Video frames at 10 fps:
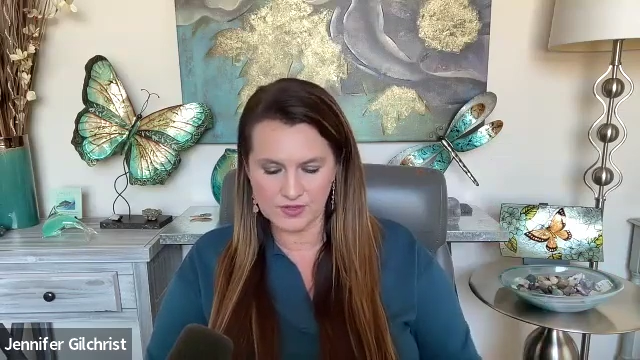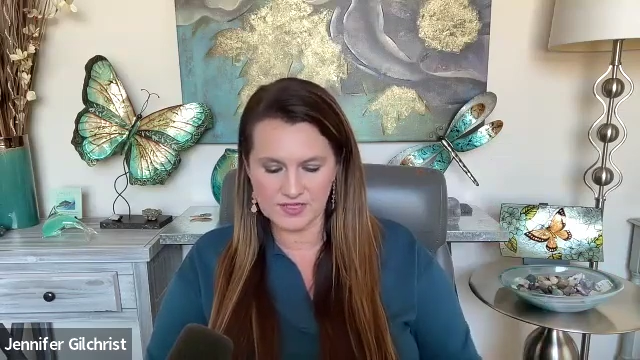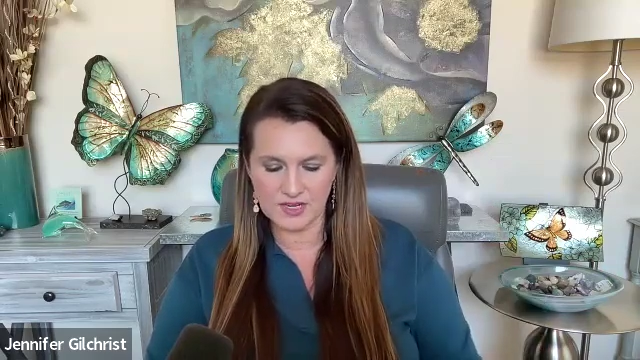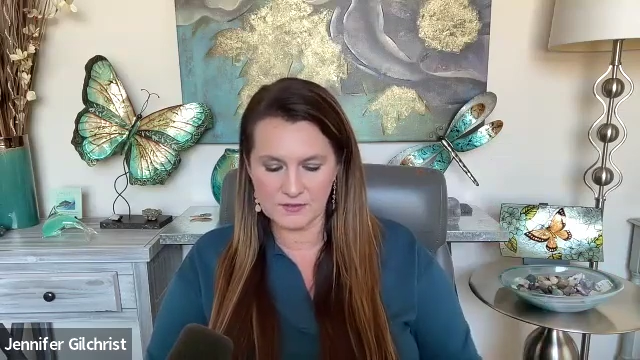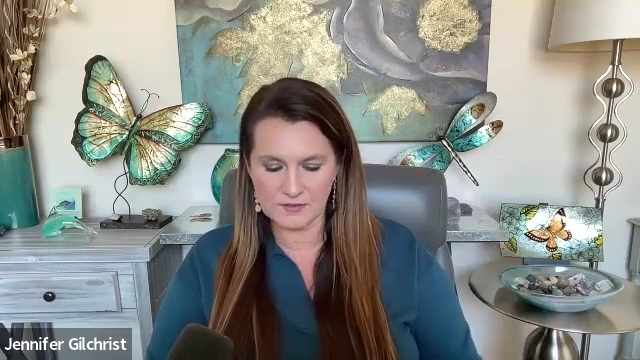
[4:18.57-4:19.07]

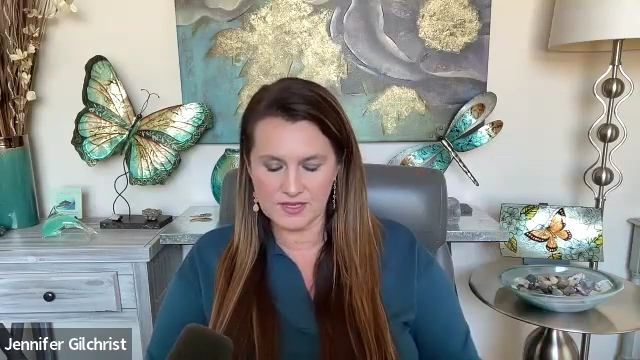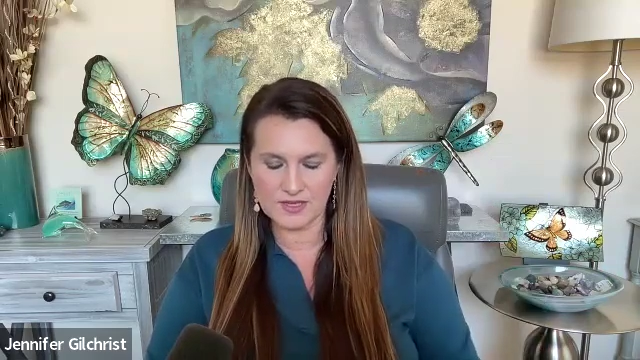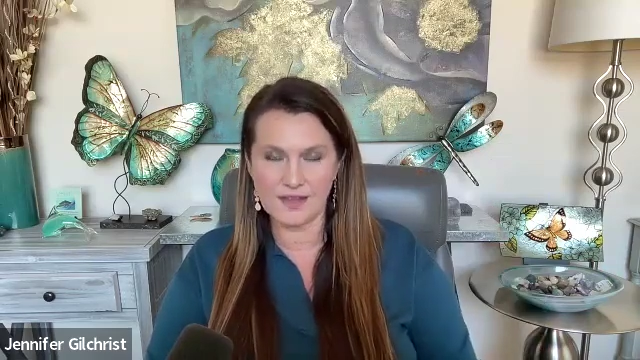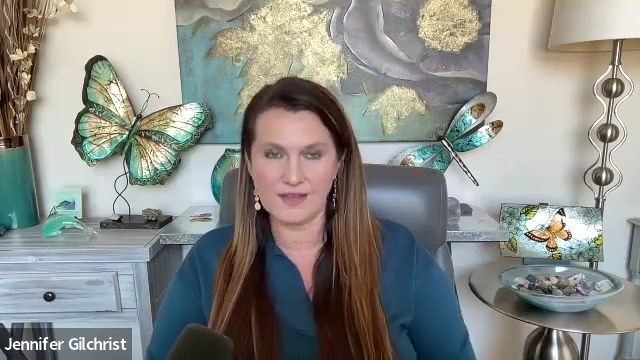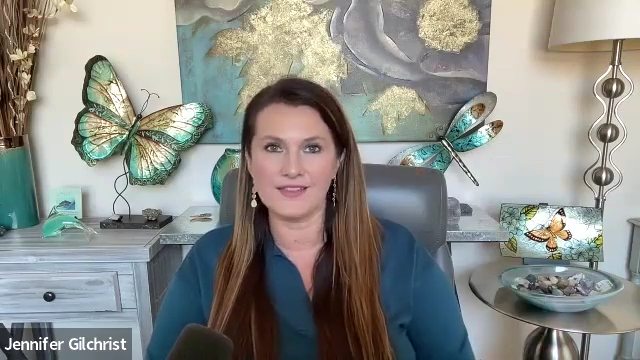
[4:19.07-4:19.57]
It's gonna
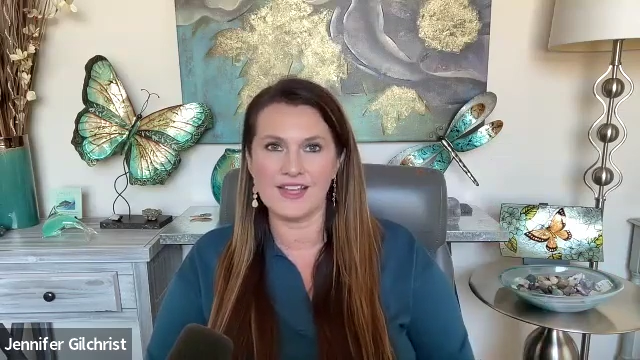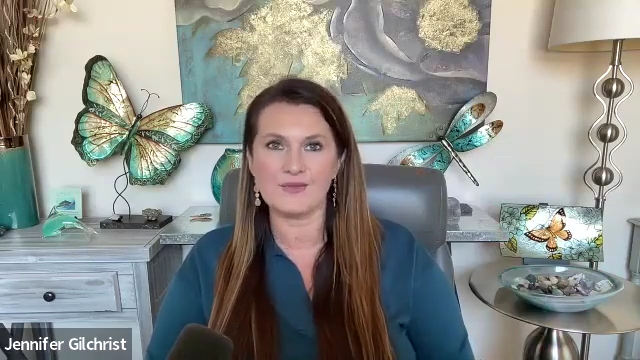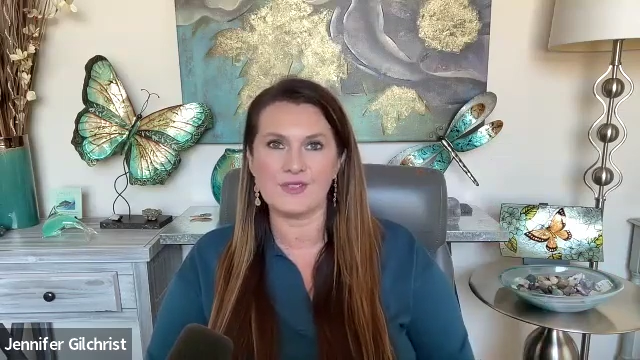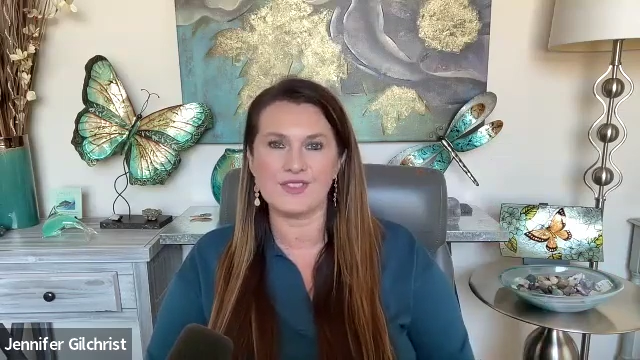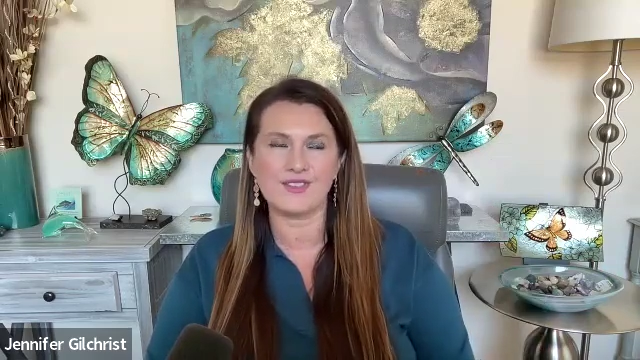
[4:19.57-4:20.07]
be
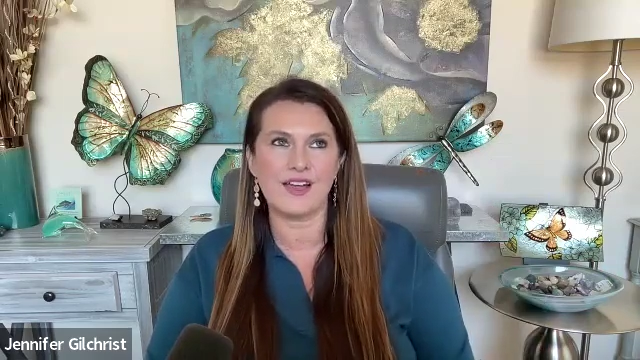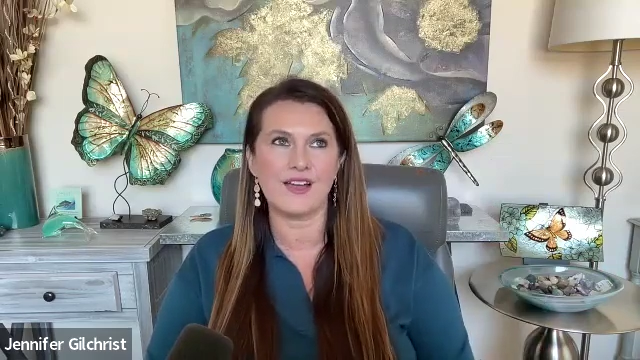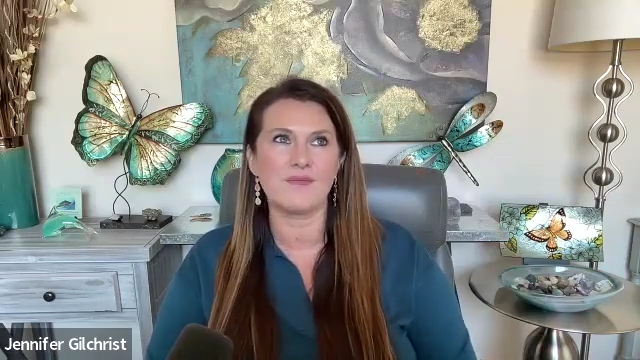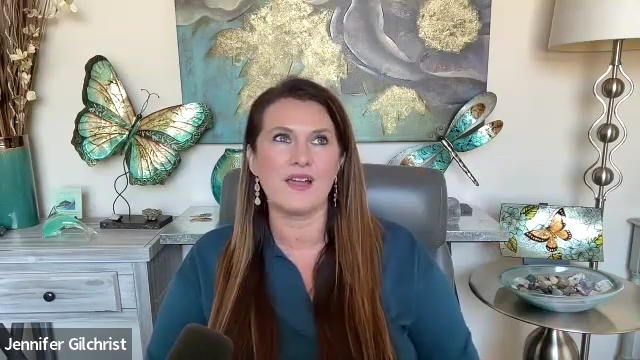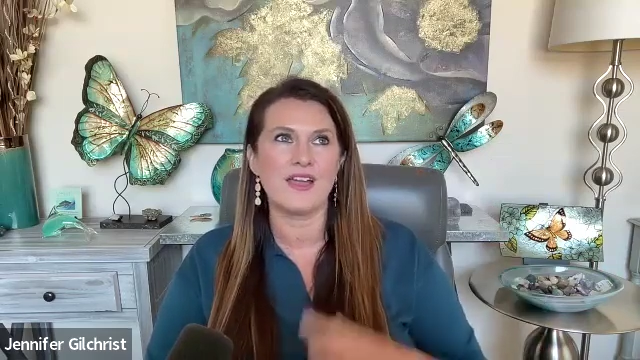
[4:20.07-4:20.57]
aligned with
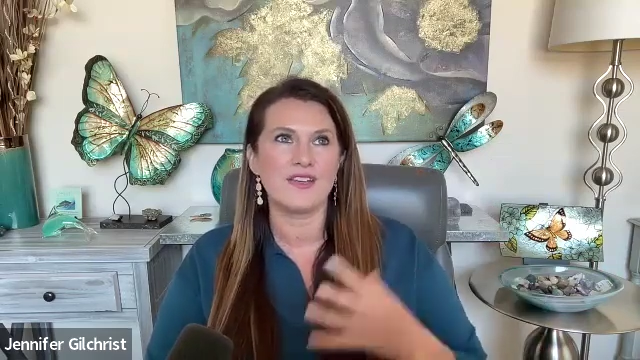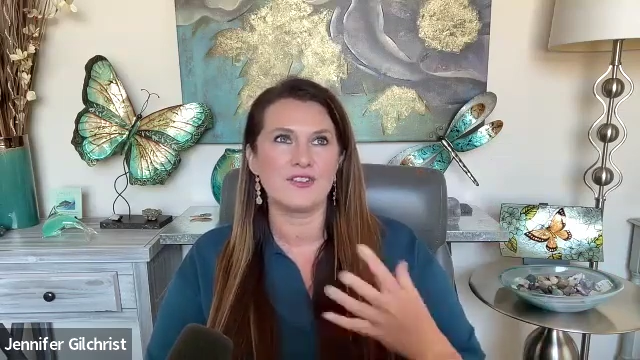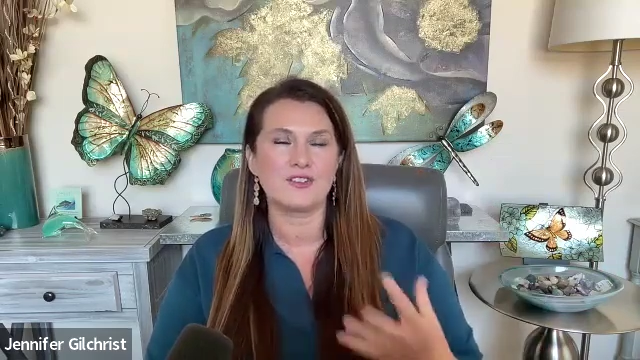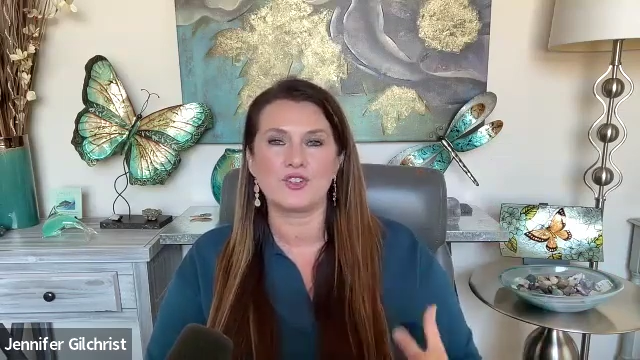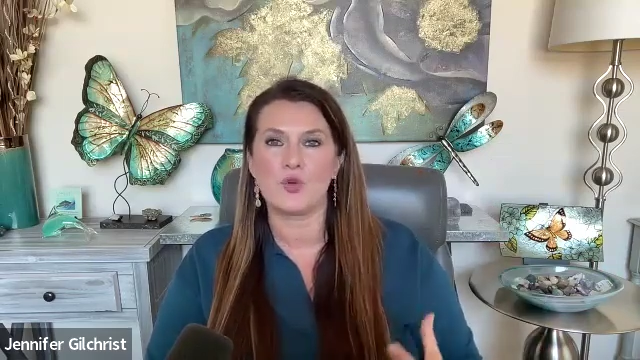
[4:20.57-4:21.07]

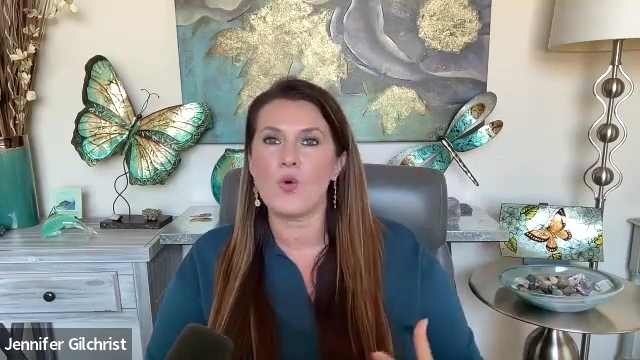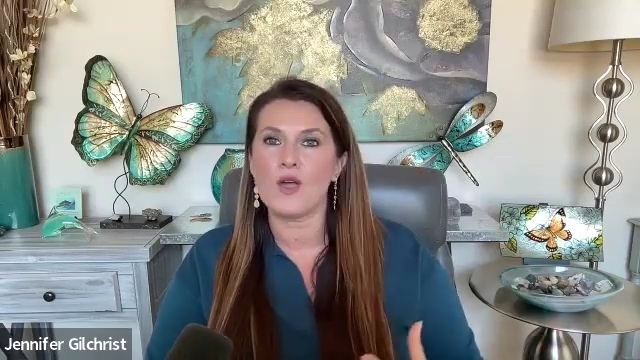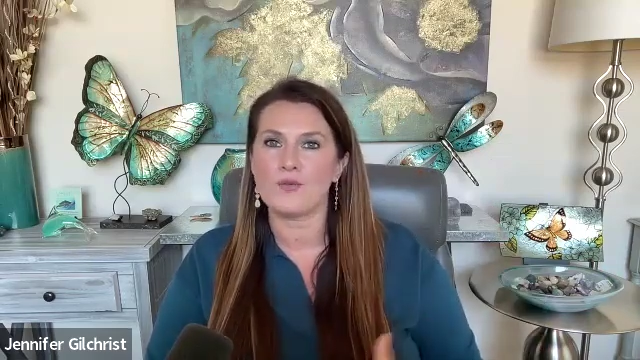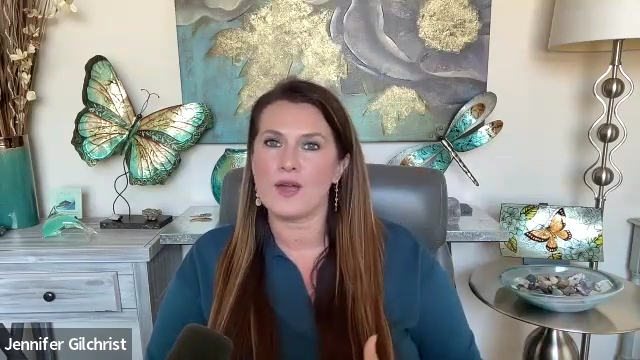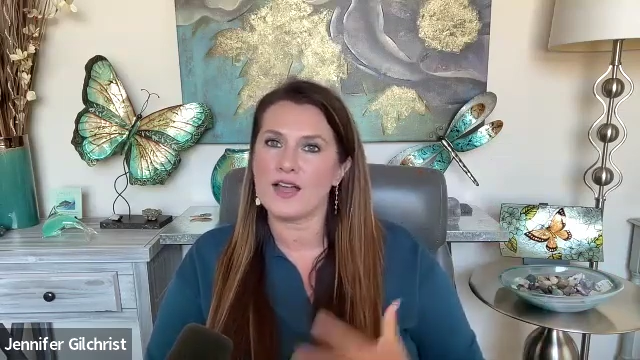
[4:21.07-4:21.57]
your
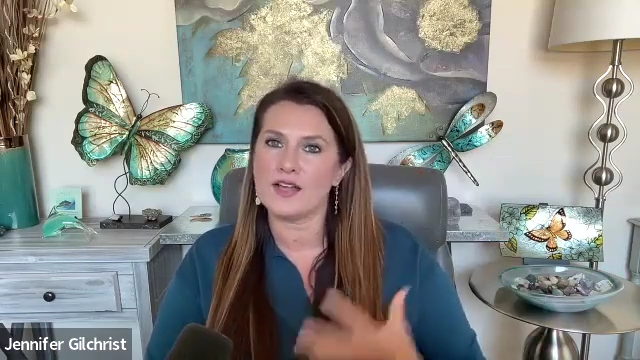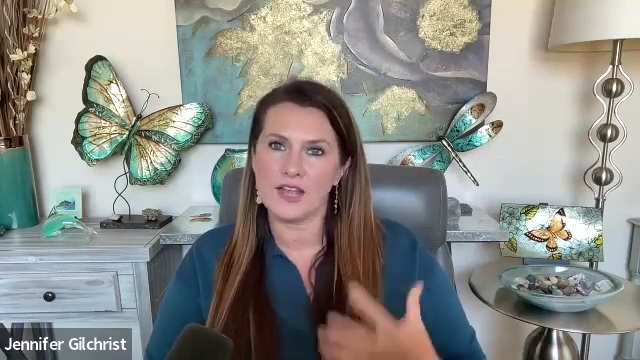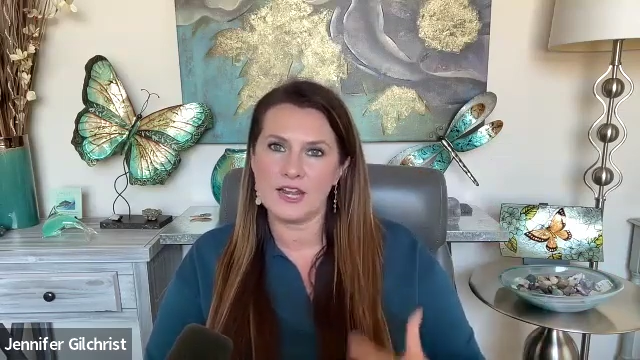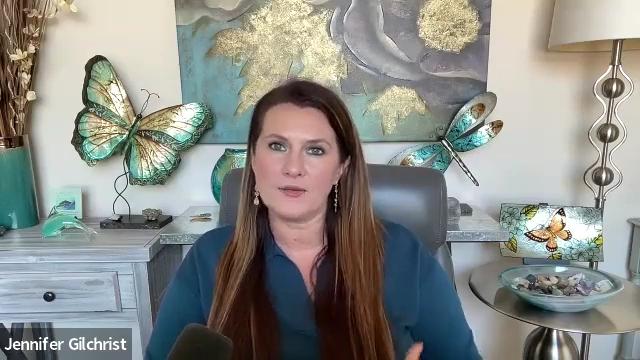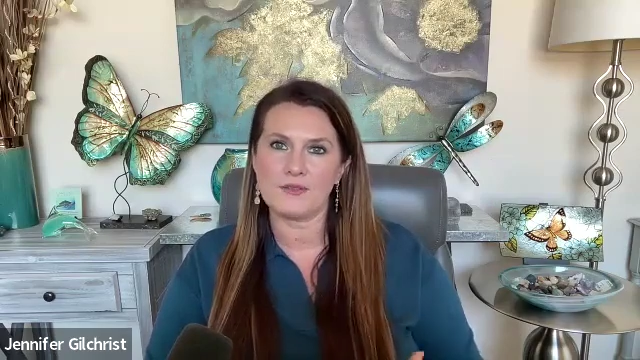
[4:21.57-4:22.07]
joy, right?
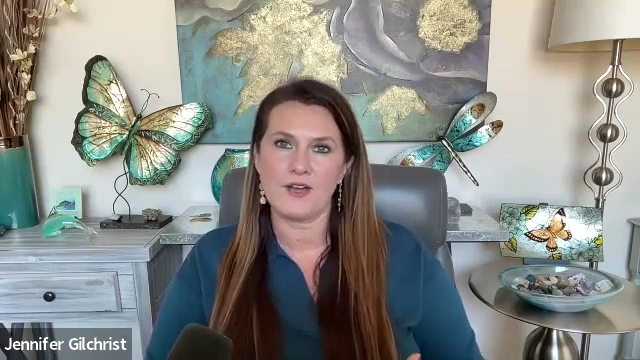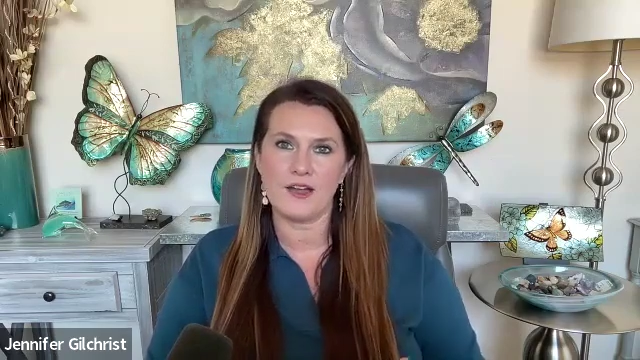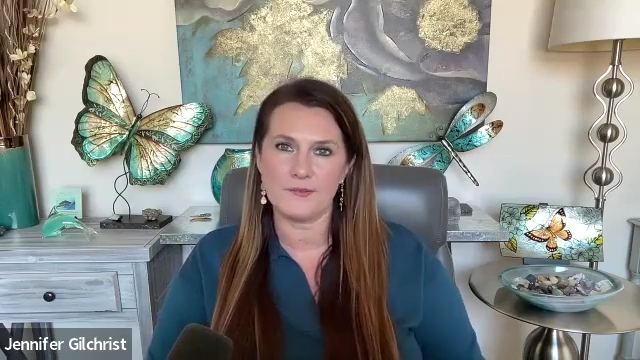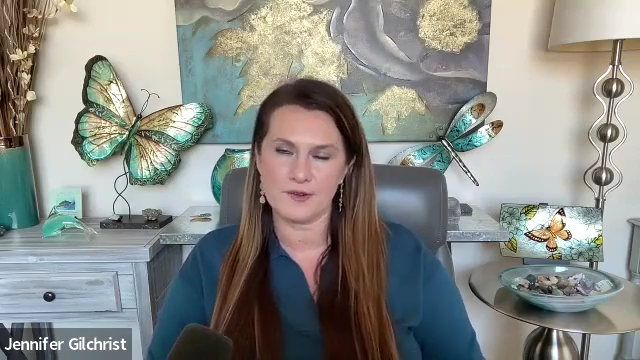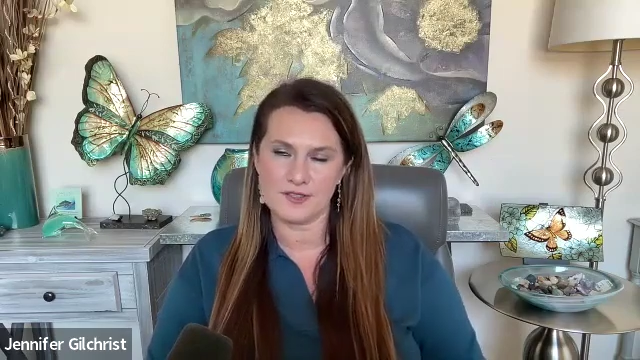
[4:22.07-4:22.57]
Aligning with your
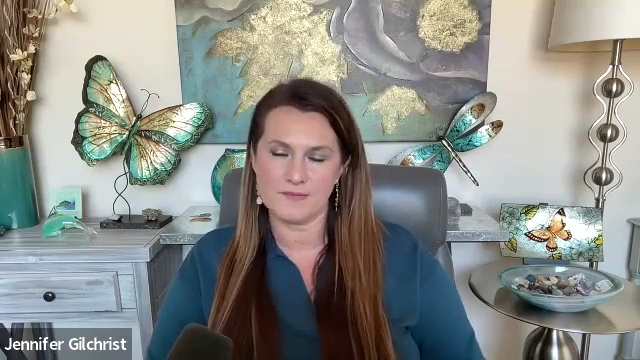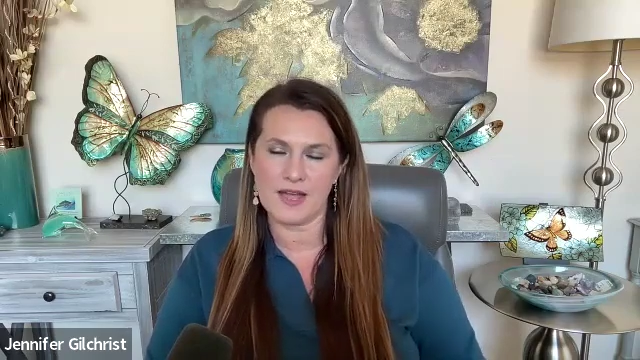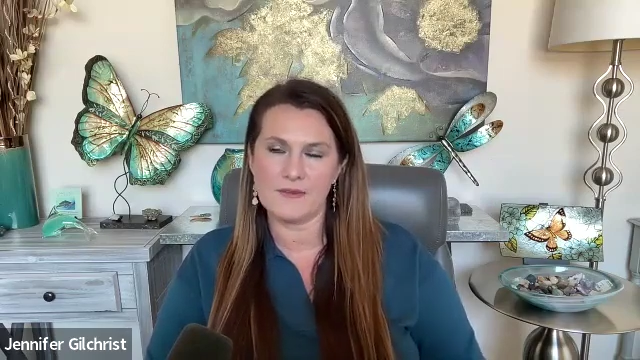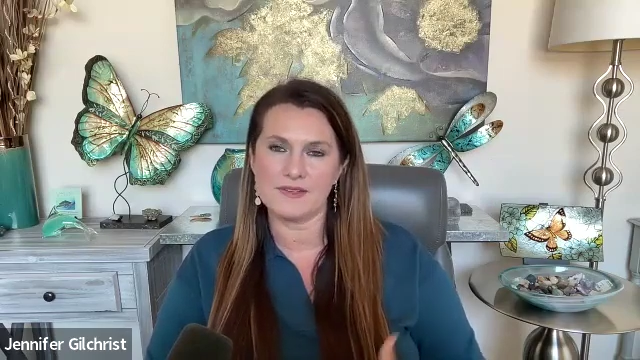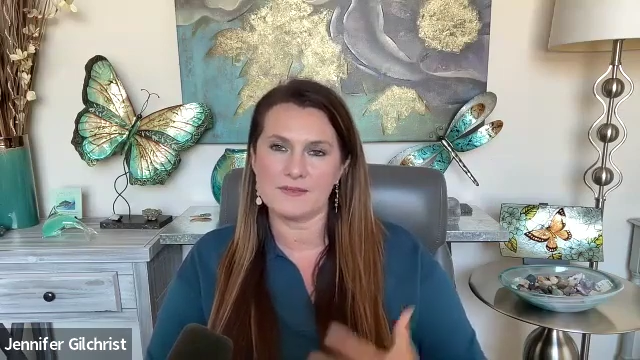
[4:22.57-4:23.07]
higher person
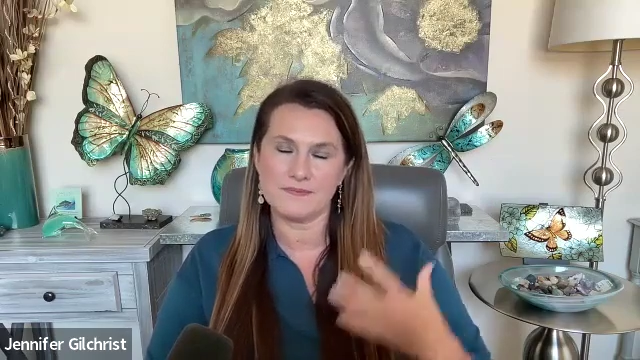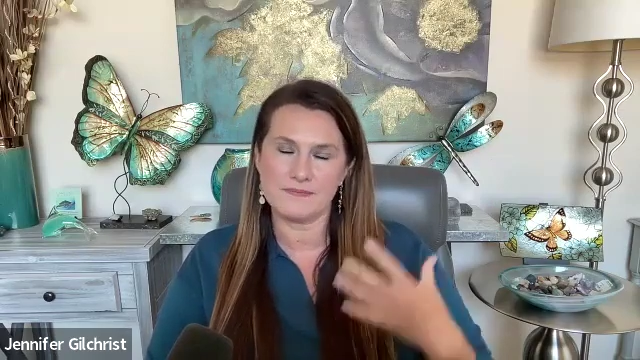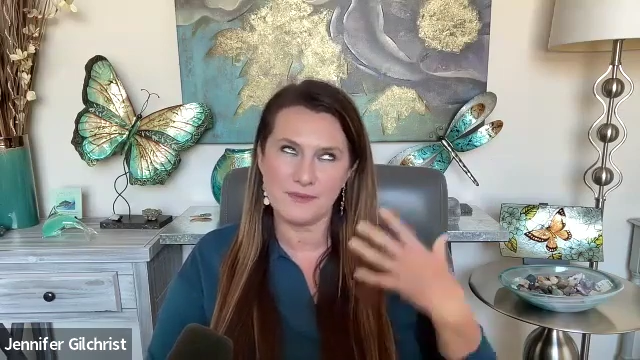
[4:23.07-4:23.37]
path.